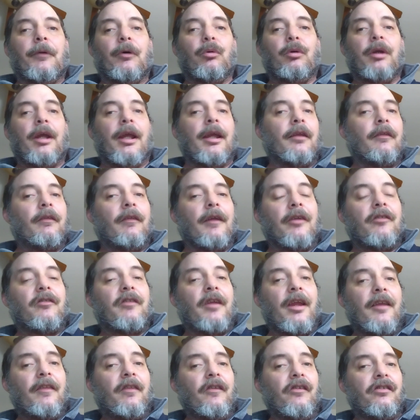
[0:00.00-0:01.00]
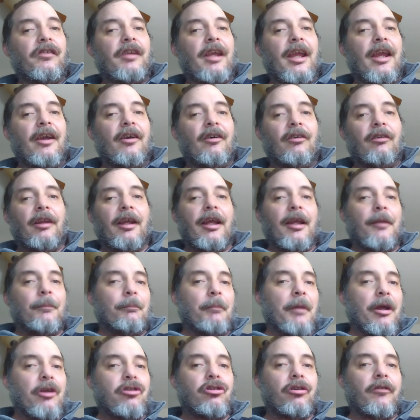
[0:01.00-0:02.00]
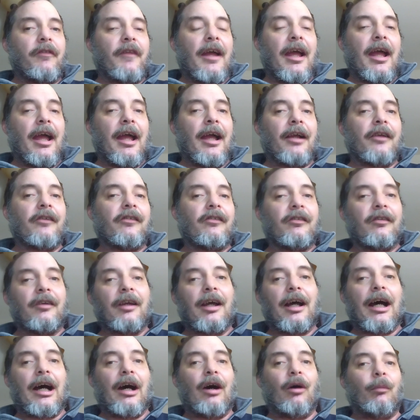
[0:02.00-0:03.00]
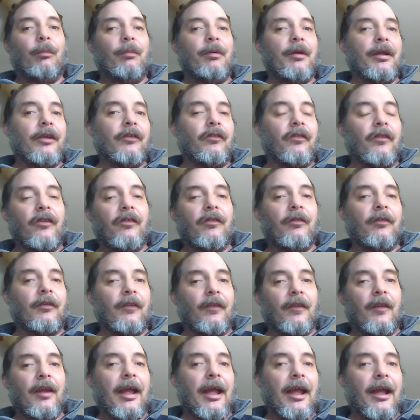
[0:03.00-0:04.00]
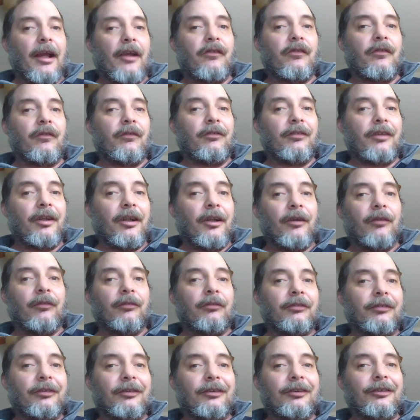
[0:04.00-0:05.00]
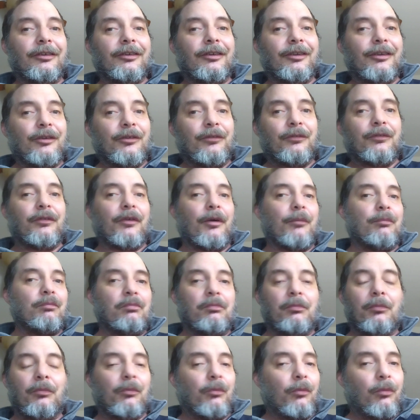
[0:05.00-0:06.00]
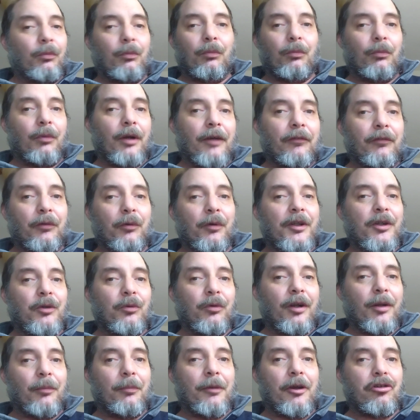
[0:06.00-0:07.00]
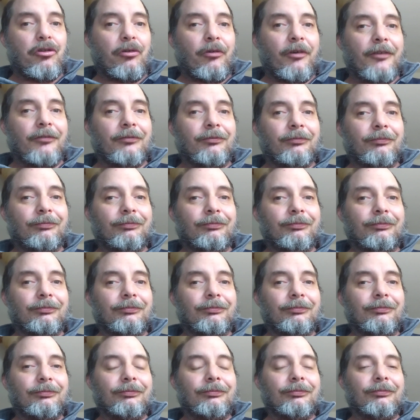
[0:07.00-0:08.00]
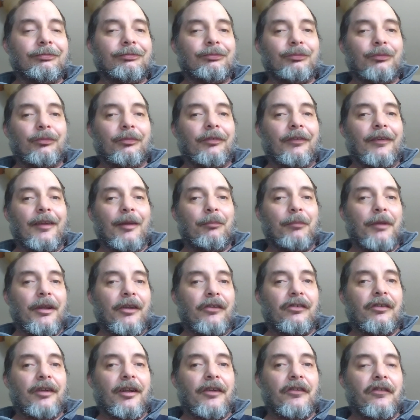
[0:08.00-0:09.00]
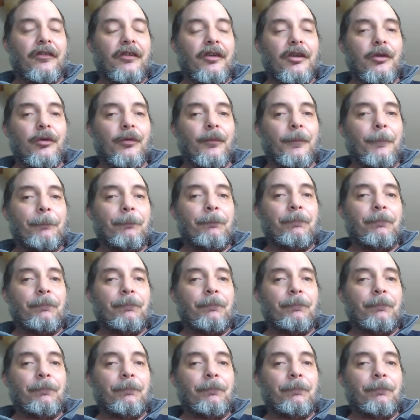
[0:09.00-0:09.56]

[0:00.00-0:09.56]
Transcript: Okay, then take the scale and measure the hex. How big is the hex, from whatever way you want to measure it that makes sense to you.